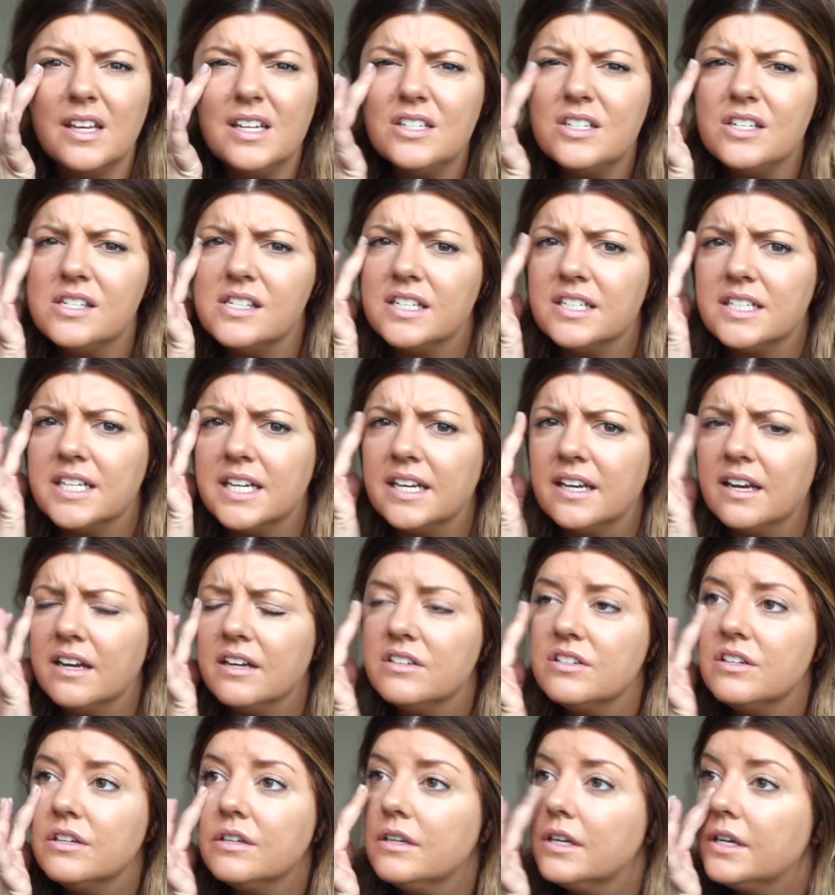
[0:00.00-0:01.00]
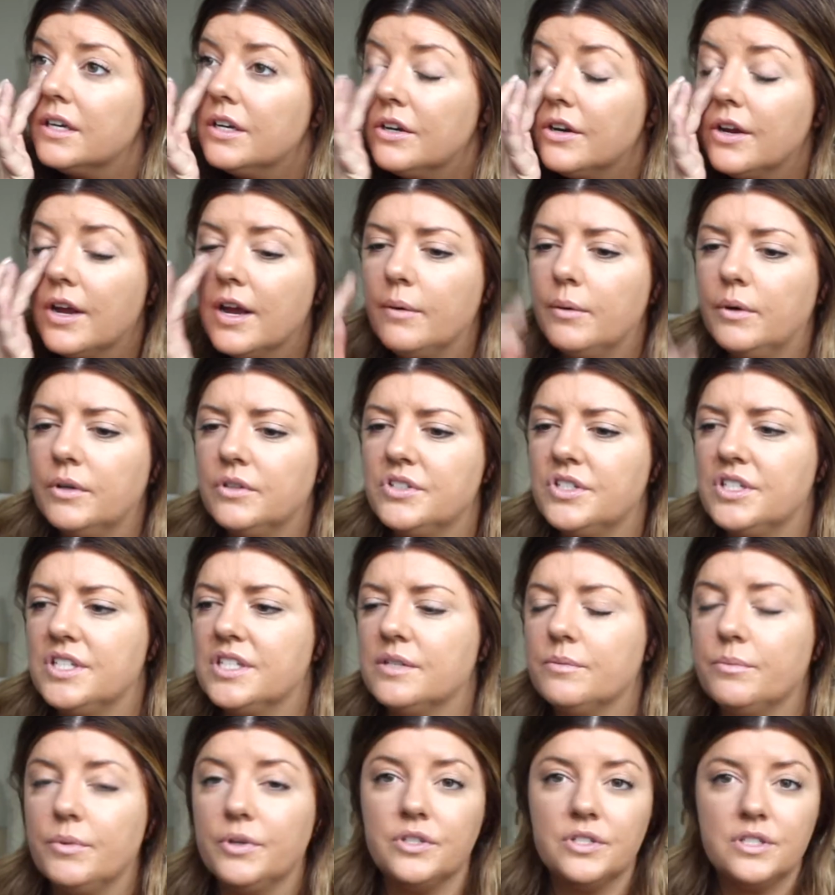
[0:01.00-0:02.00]
She's a teenager. I don't know how old
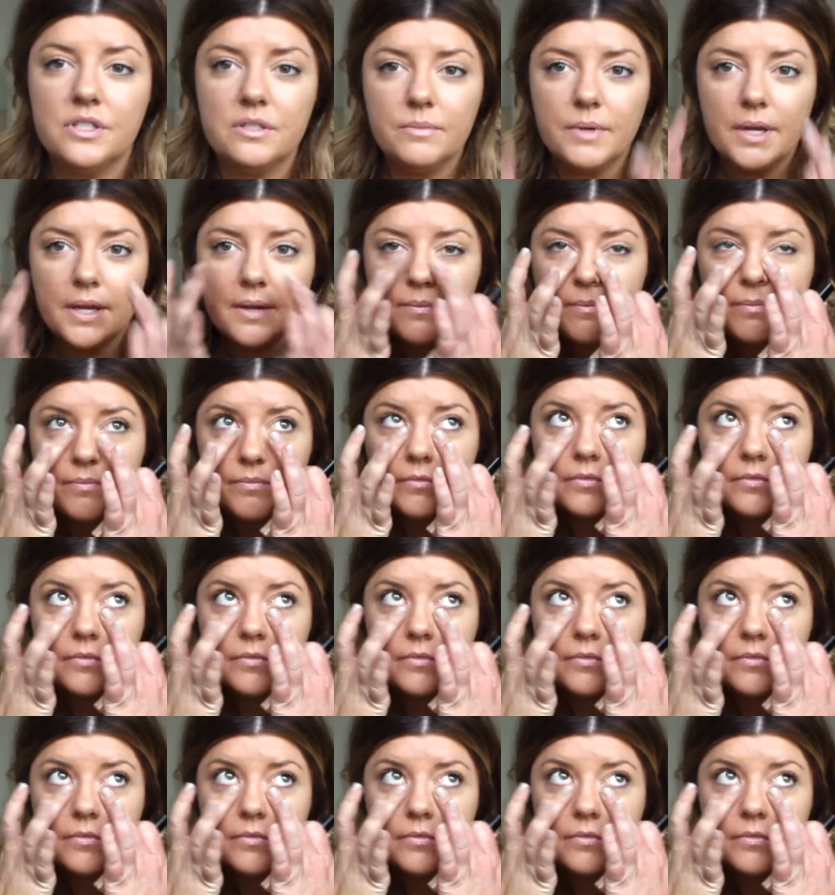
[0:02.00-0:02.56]
she's supposed to be.